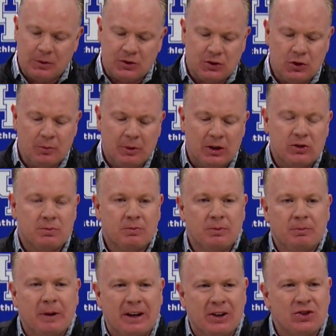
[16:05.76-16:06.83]
It was too much
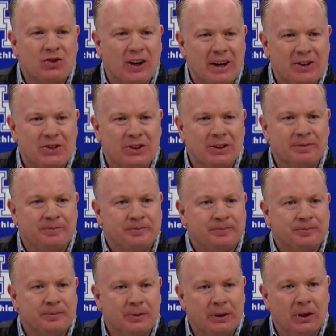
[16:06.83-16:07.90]
penetration,
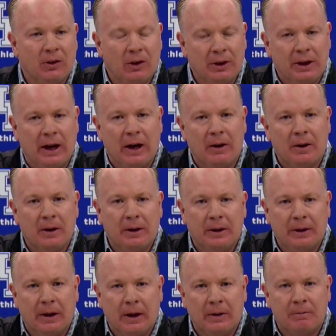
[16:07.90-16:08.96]
you know, on that,
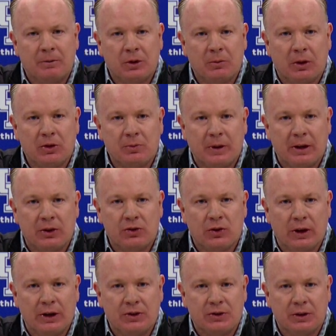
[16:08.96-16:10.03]
and too much
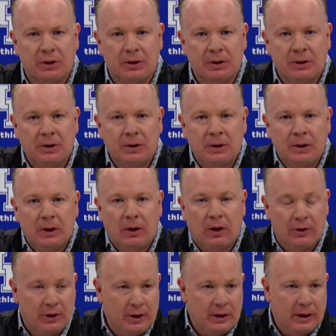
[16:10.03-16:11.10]
penetration
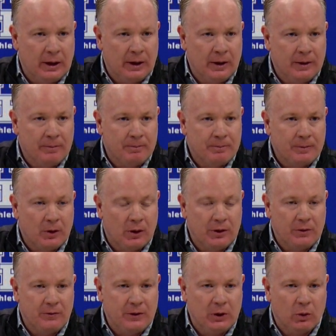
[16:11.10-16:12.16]
on the
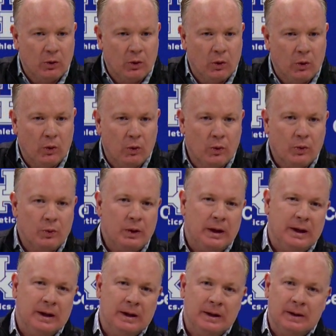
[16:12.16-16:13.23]
field goal.
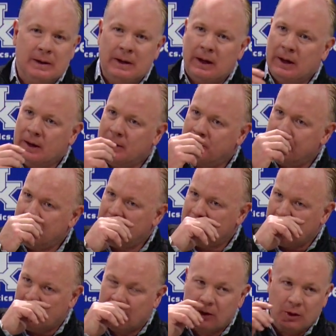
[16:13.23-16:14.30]
And
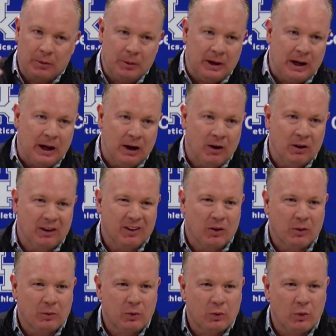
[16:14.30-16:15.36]
I thought it could have been higher and a
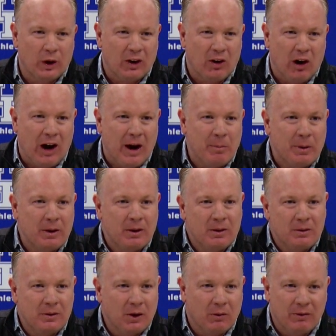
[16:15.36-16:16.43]
little quicker op,
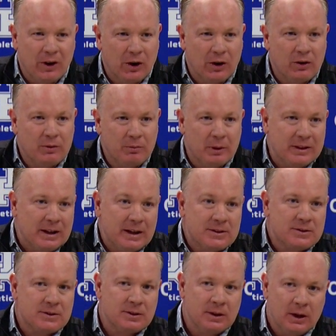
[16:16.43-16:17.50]
you know, but
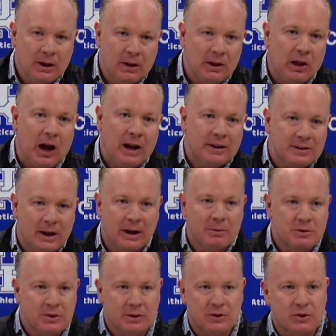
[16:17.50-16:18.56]
that's a lot of
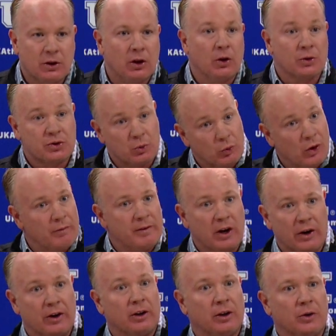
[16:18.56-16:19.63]
times it's close. We're
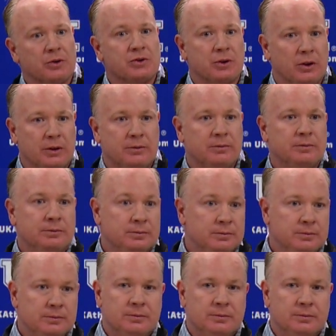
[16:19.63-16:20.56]
very close on